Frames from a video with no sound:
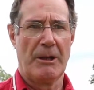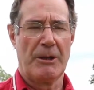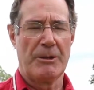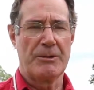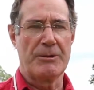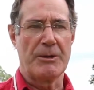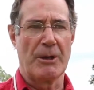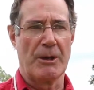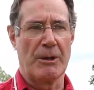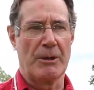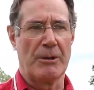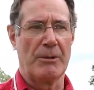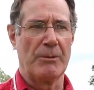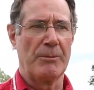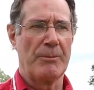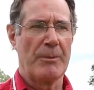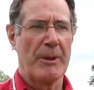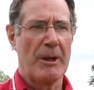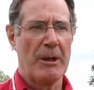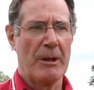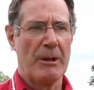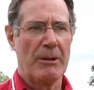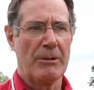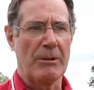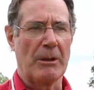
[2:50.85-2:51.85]
So
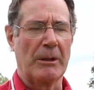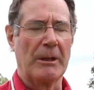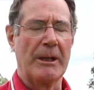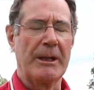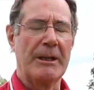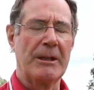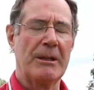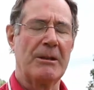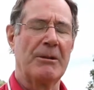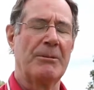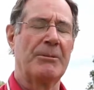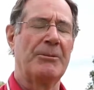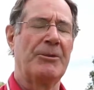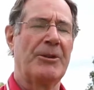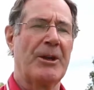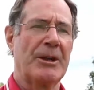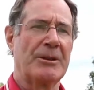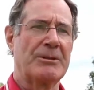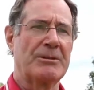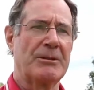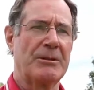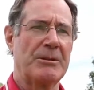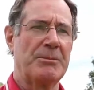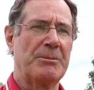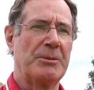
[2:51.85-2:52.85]
the legumes
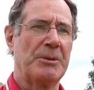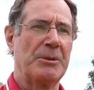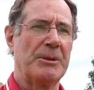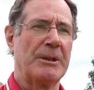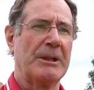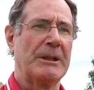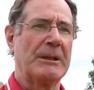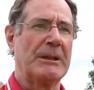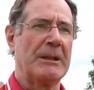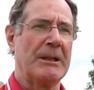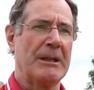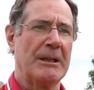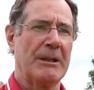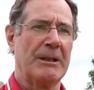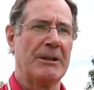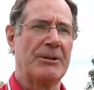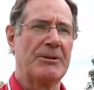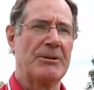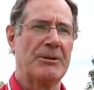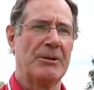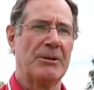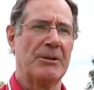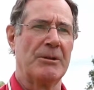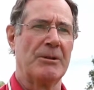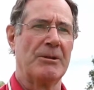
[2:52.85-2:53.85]
actually put in there
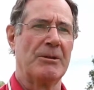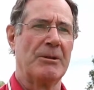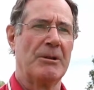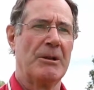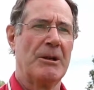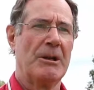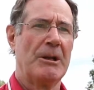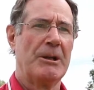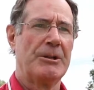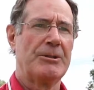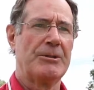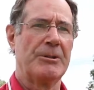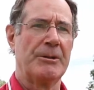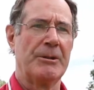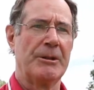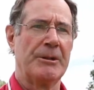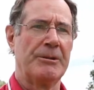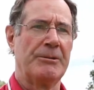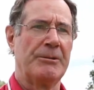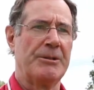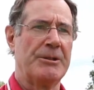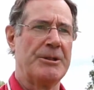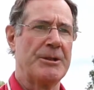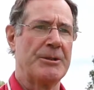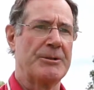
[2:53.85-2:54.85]
to try
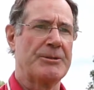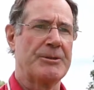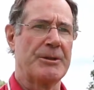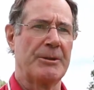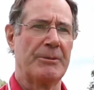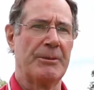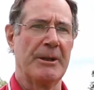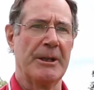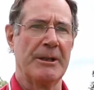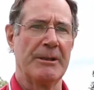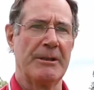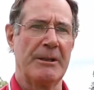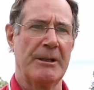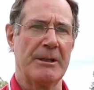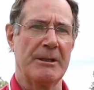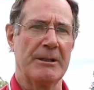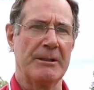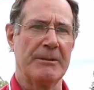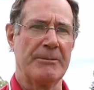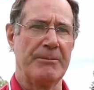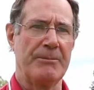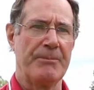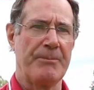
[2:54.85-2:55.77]
and reduce the rundown.